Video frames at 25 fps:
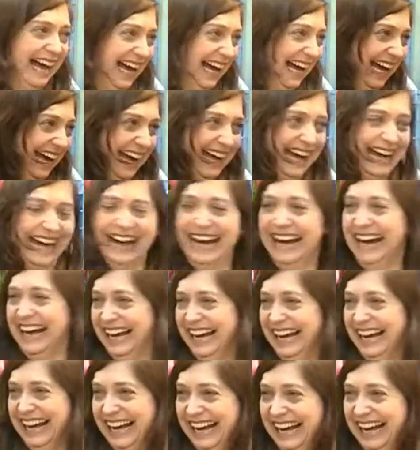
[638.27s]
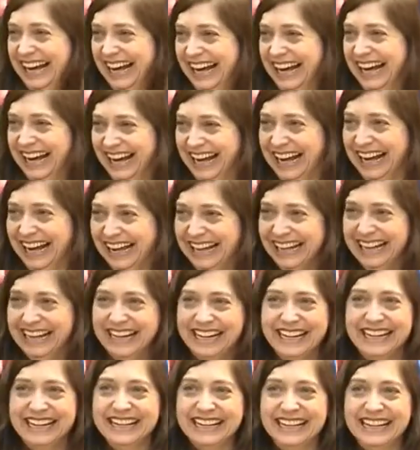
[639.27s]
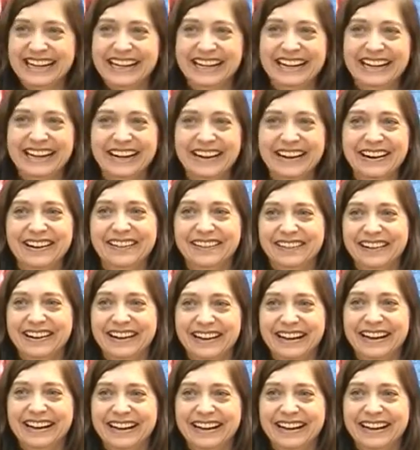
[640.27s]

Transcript: I don't understand so much. You know, I feel so